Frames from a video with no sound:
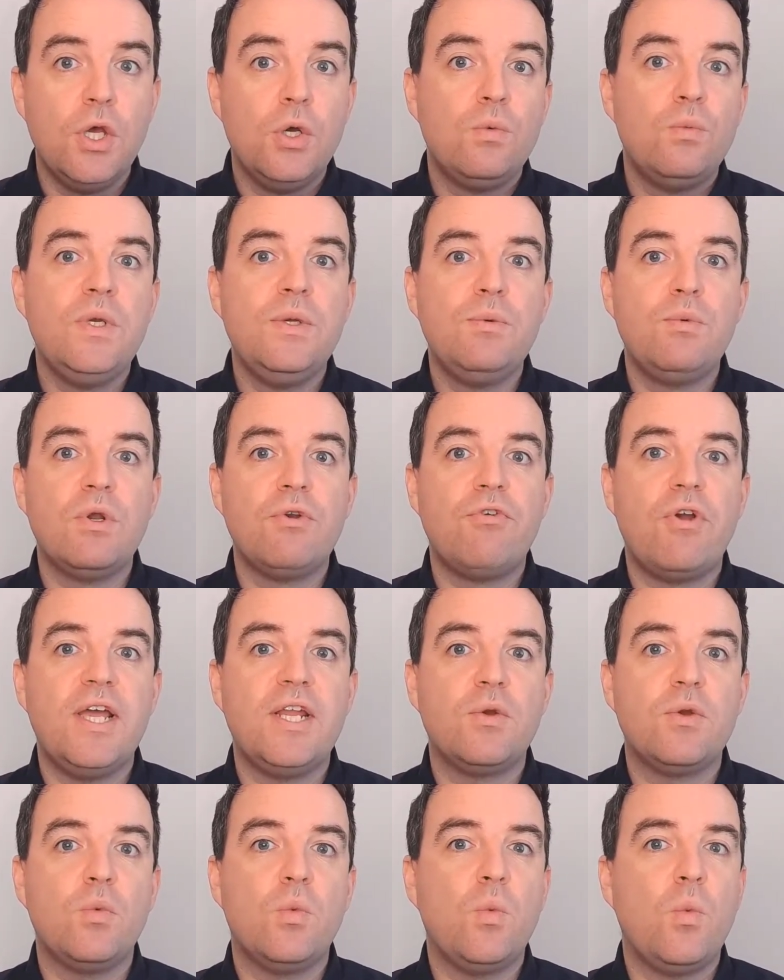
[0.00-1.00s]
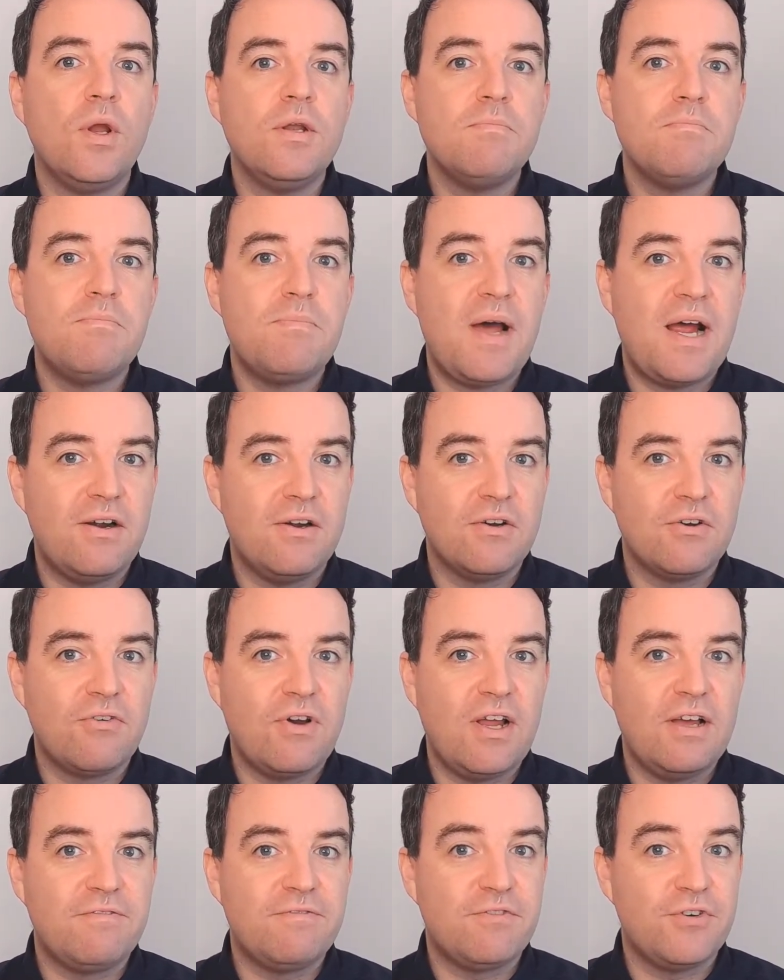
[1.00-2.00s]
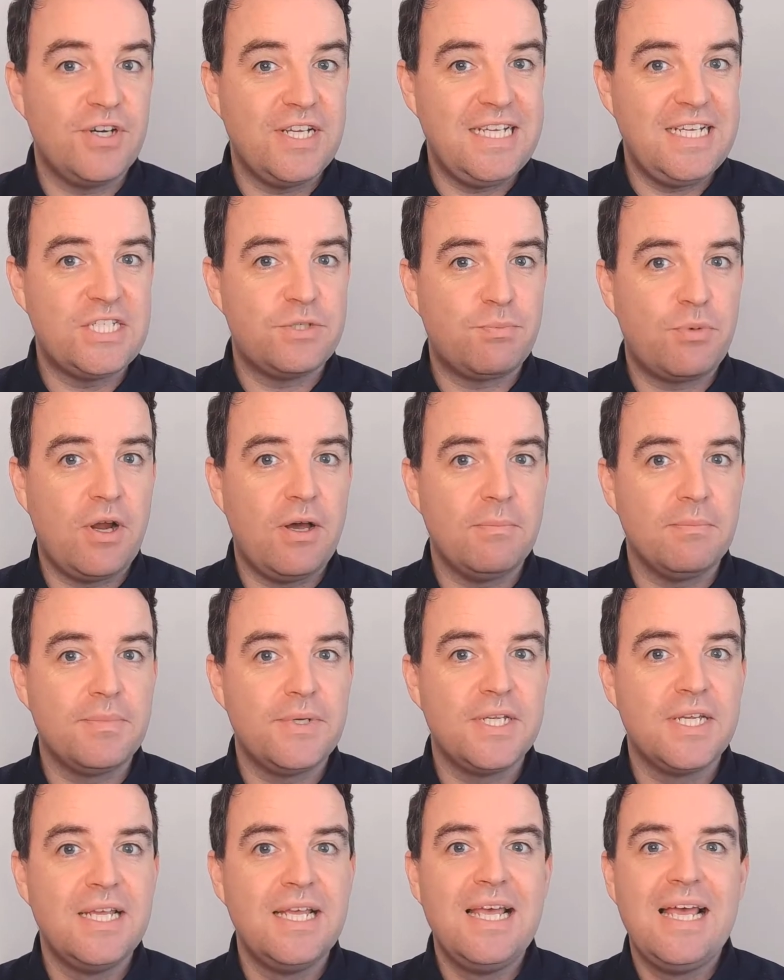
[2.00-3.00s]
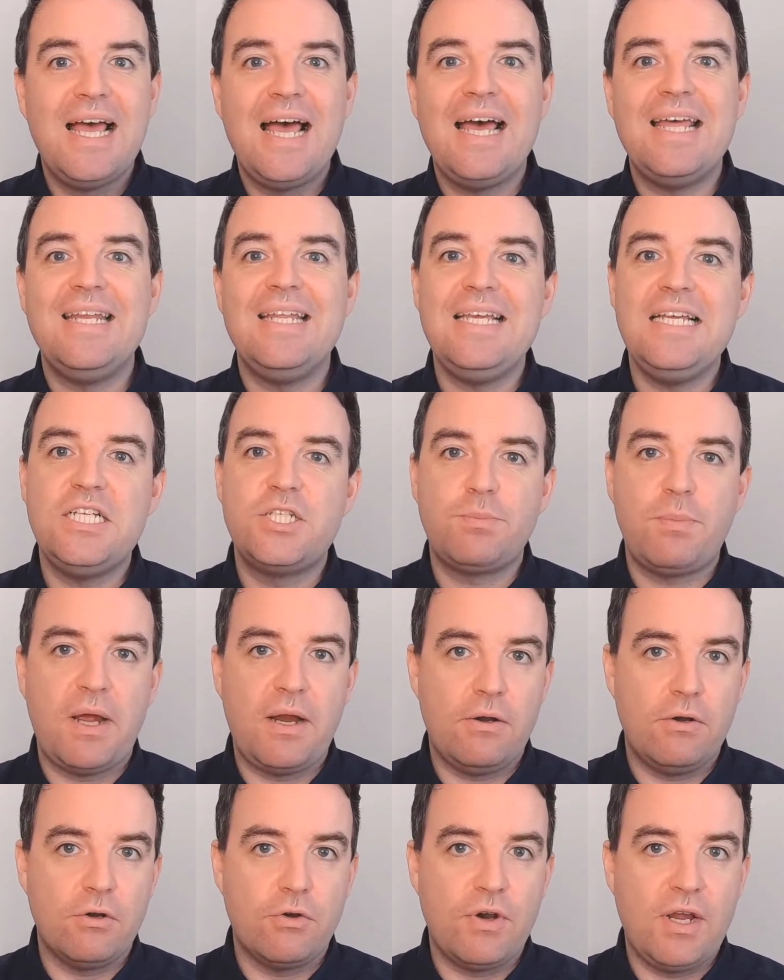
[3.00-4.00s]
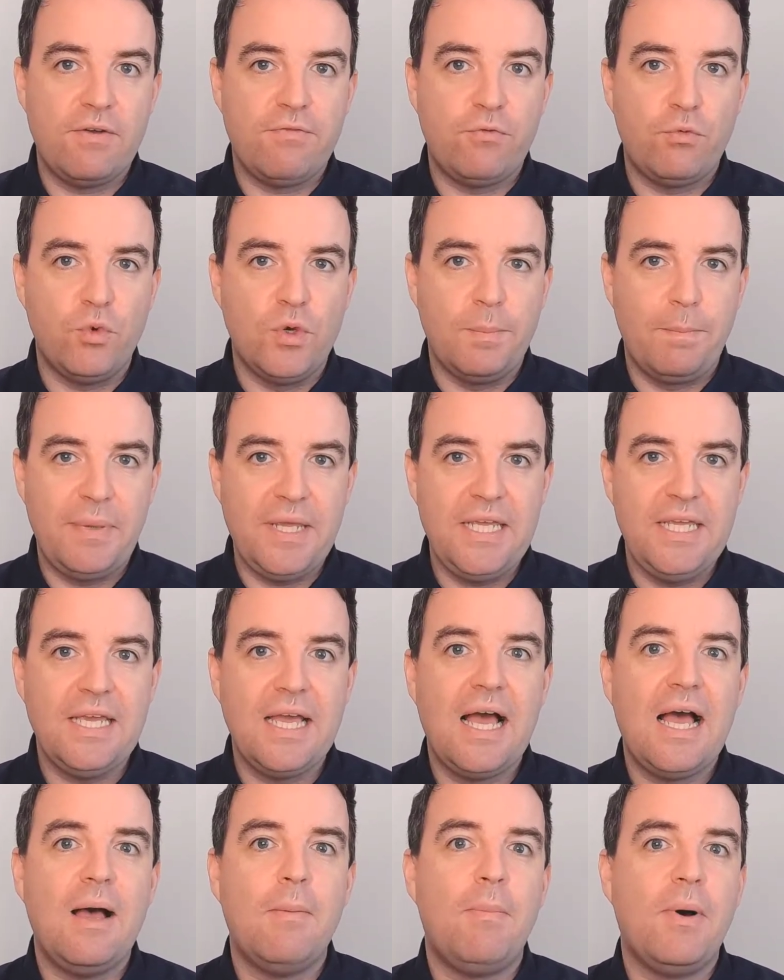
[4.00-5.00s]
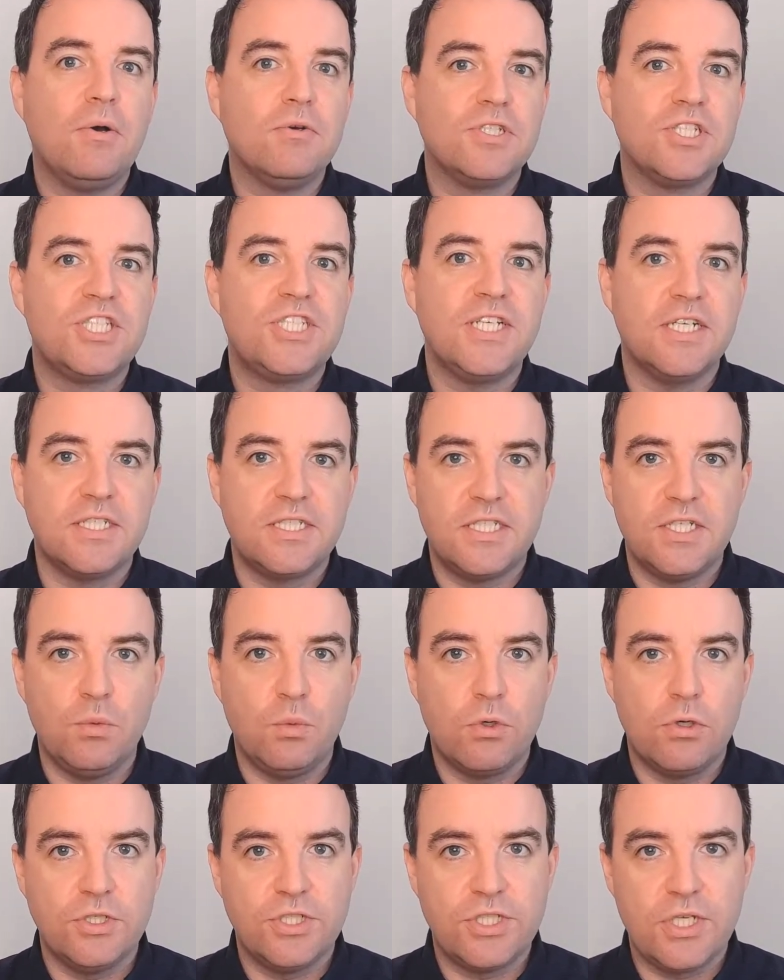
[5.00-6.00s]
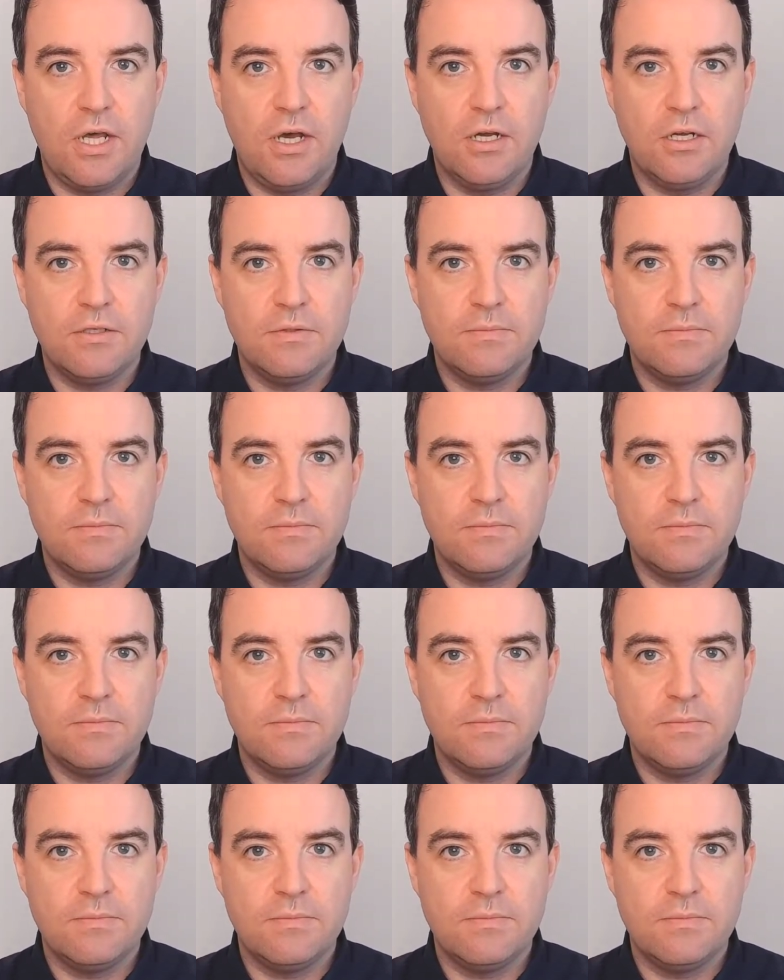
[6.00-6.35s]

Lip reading: we will write 1 paragraph for each prompt, and each paragraph will be about 60 words long.